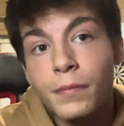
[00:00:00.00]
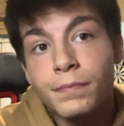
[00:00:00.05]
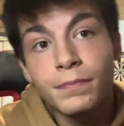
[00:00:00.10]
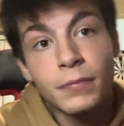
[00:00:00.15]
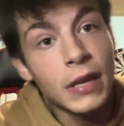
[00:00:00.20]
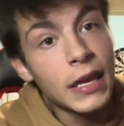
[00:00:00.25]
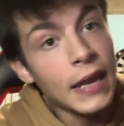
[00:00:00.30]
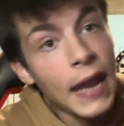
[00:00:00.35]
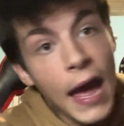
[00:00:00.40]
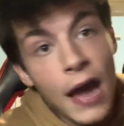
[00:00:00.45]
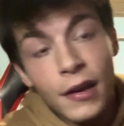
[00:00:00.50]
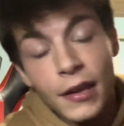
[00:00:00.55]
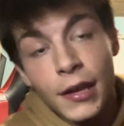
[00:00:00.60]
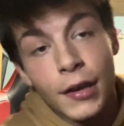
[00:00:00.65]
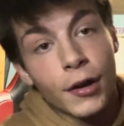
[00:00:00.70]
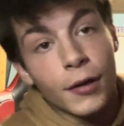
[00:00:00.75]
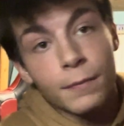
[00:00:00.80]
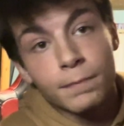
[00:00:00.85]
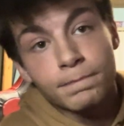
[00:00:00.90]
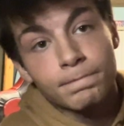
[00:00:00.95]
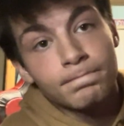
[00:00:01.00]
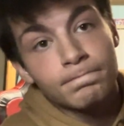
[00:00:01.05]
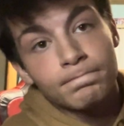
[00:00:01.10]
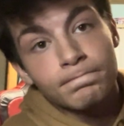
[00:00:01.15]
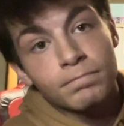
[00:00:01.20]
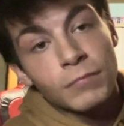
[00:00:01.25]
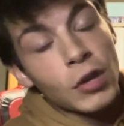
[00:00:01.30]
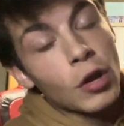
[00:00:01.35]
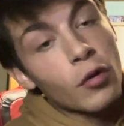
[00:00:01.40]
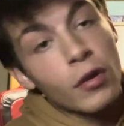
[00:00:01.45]
get out of here.
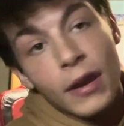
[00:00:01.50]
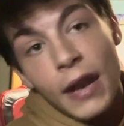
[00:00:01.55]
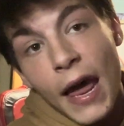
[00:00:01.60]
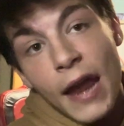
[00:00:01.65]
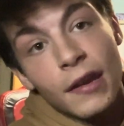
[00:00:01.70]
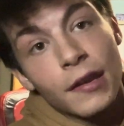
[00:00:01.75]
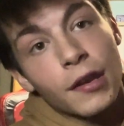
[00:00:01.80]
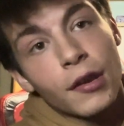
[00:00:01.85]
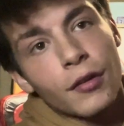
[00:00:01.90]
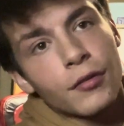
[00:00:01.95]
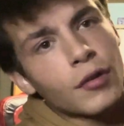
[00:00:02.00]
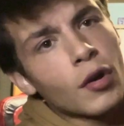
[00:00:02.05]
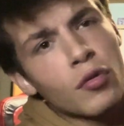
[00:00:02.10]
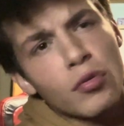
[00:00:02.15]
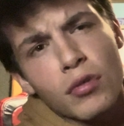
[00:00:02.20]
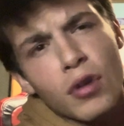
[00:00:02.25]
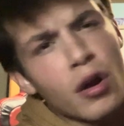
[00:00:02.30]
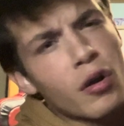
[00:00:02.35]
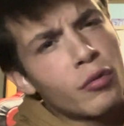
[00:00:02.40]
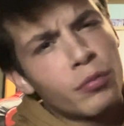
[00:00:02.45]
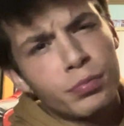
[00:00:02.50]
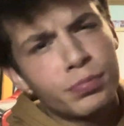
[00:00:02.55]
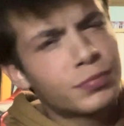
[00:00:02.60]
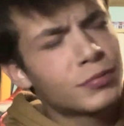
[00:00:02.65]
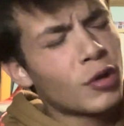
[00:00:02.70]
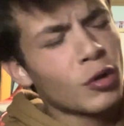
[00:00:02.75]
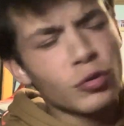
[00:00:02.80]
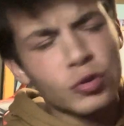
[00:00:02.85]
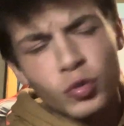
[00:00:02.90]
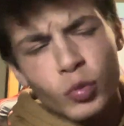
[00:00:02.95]
You know, get out of here.
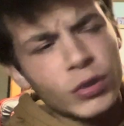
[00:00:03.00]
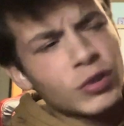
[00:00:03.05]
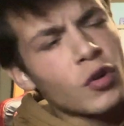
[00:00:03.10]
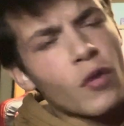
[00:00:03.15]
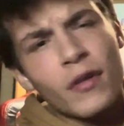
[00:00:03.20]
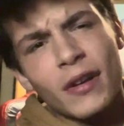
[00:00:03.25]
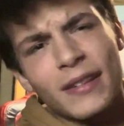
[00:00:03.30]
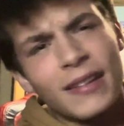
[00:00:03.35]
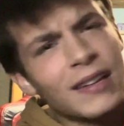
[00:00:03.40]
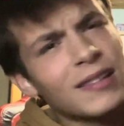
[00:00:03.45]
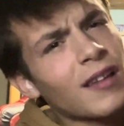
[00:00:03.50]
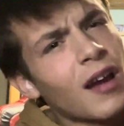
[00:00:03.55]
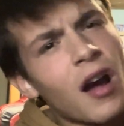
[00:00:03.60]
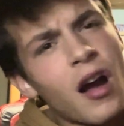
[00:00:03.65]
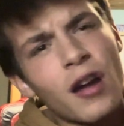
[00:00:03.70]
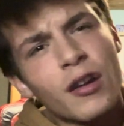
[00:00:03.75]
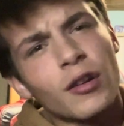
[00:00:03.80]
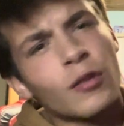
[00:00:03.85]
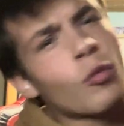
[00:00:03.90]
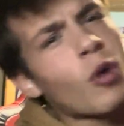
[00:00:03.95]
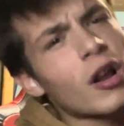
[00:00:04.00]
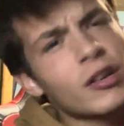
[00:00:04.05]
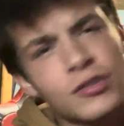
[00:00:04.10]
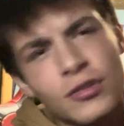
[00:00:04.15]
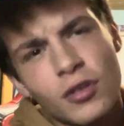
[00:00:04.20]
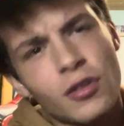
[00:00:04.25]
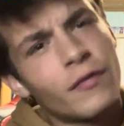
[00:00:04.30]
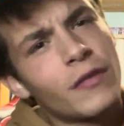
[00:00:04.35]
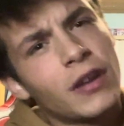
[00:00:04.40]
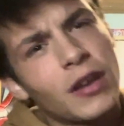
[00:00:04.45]
Don't switch over to TikTok or watch
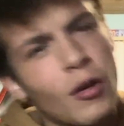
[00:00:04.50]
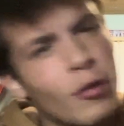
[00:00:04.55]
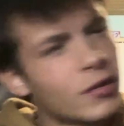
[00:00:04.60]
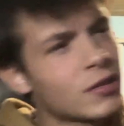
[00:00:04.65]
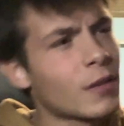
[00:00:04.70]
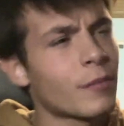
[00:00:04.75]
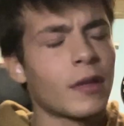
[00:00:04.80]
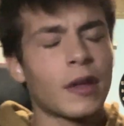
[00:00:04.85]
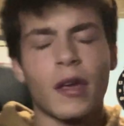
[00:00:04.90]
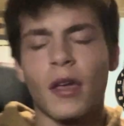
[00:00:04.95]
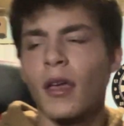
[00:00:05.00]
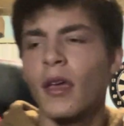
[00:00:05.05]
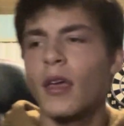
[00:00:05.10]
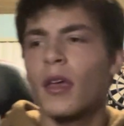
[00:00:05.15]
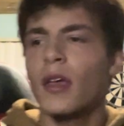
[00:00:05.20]
another video or something.